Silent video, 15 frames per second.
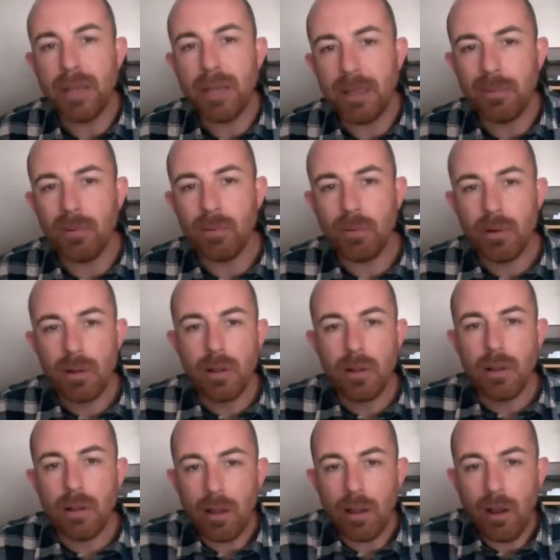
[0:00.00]
with people
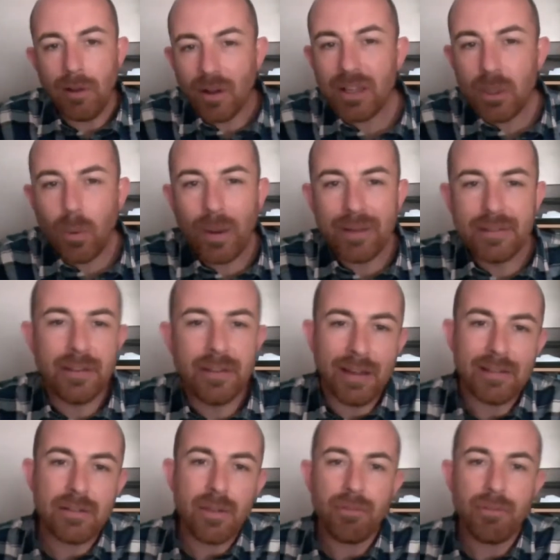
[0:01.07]
that, and I equated
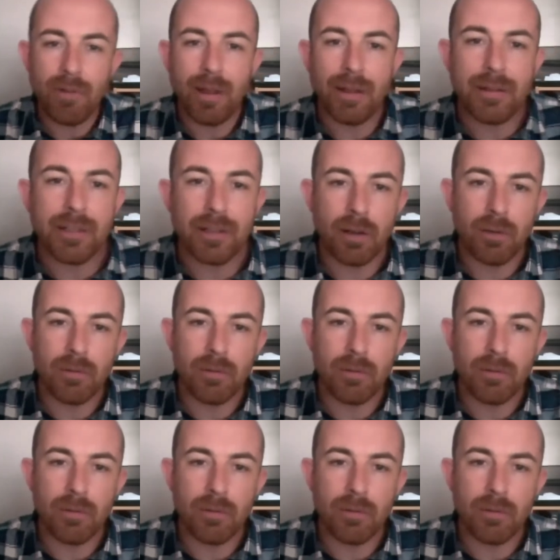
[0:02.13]
that to threat.